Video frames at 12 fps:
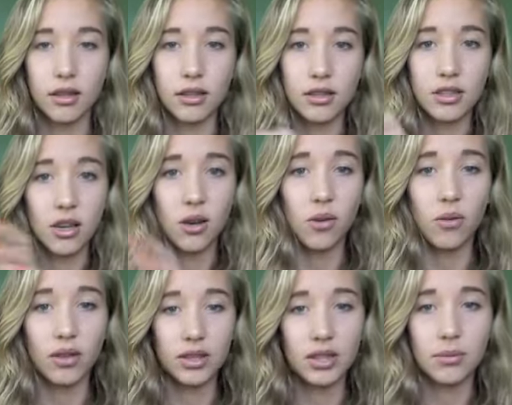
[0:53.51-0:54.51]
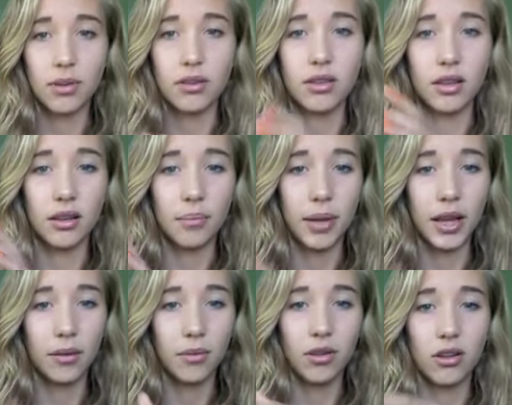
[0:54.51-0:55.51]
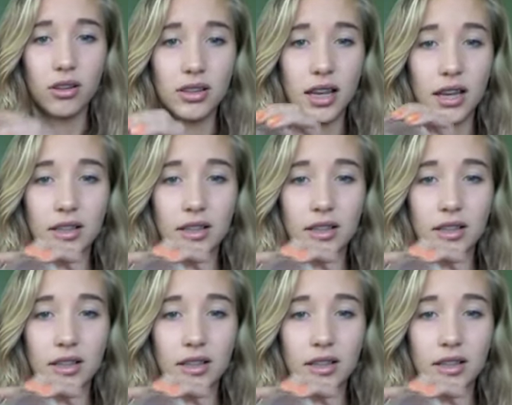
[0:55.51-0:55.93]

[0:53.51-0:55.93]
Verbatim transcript: So this is what the pan one looks like.